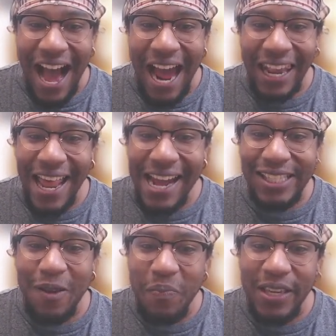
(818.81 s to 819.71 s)
I'd
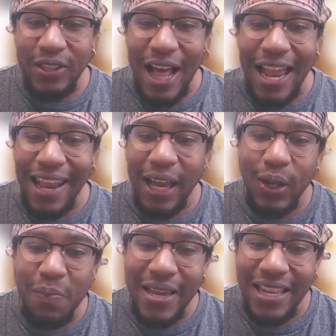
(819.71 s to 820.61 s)
like you
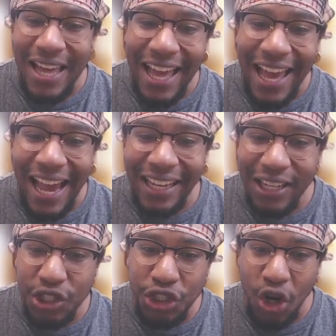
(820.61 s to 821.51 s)
to meet
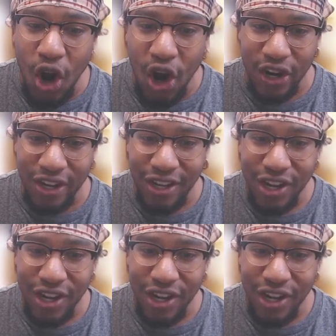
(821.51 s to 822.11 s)
Helen Shard,